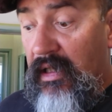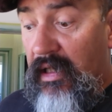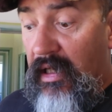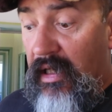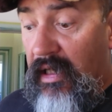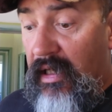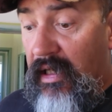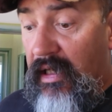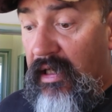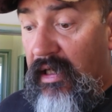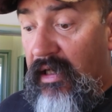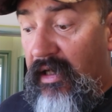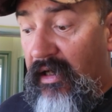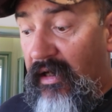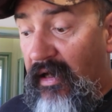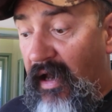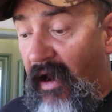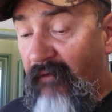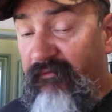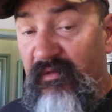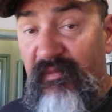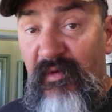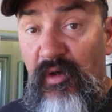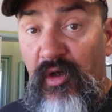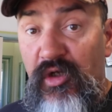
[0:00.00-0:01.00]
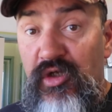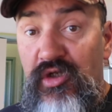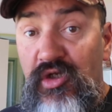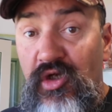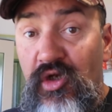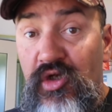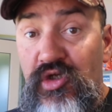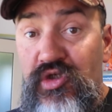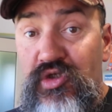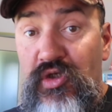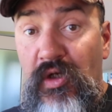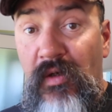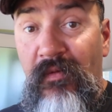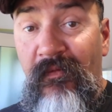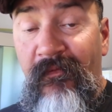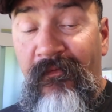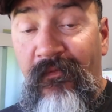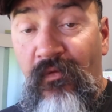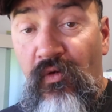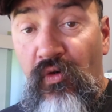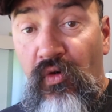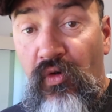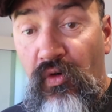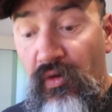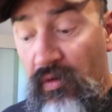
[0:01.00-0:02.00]
I've been on YouTube
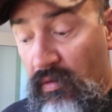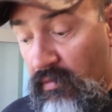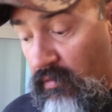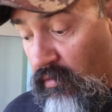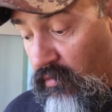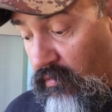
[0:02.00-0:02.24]
for